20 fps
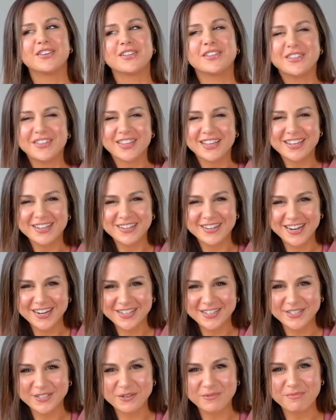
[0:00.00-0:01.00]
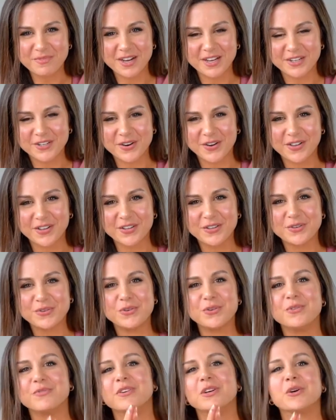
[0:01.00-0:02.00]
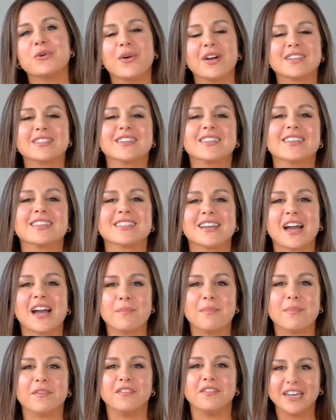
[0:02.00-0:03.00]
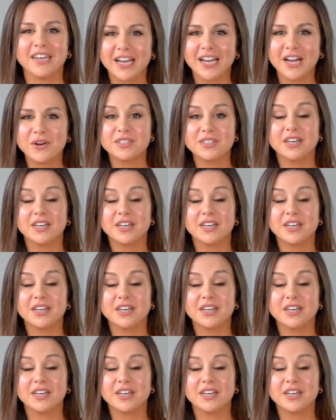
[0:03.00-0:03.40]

So thank you guys so much, all of you who requested this type of video.